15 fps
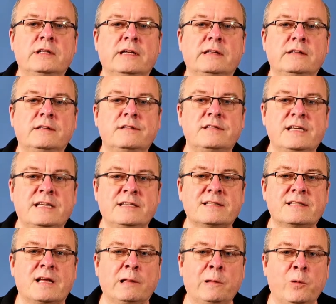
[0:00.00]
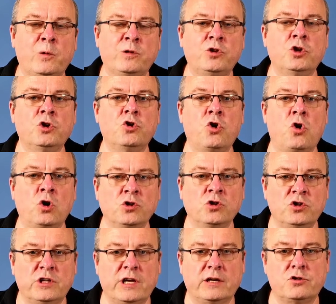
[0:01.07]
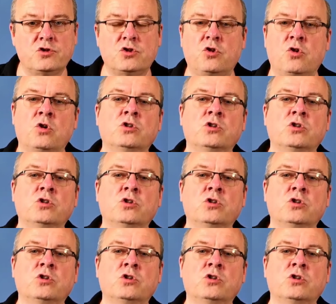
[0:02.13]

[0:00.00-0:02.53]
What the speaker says: that things are learned in context